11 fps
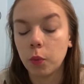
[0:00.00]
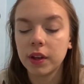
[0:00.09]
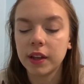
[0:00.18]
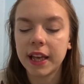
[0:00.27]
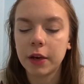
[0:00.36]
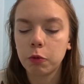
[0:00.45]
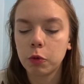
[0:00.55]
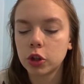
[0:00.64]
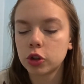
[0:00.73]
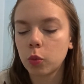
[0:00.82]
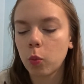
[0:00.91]
well, it
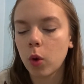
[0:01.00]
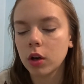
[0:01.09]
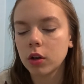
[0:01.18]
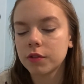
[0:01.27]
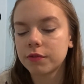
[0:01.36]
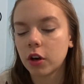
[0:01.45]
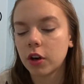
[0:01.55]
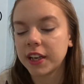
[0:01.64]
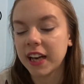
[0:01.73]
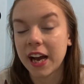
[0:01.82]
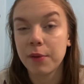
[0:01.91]
was
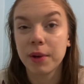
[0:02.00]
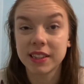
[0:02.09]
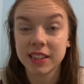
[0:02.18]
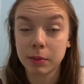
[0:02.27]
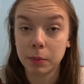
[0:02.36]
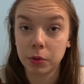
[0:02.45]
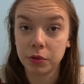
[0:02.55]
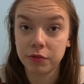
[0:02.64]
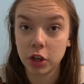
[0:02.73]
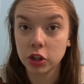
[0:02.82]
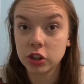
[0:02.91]
1.49 when I tested my blood
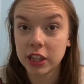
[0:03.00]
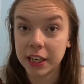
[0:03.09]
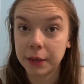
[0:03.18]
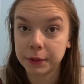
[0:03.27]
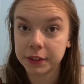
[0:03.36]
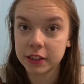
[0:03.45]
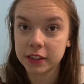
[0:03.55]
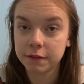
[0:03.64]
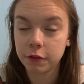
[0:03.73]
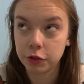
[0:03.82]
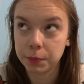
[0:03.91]
first, and it was
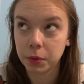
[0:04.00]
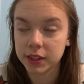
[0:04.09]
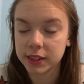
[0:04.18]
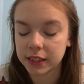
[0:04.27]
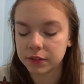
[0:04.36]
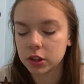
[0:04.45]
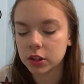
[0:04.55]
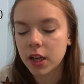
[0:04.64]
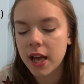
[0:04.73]
3.7.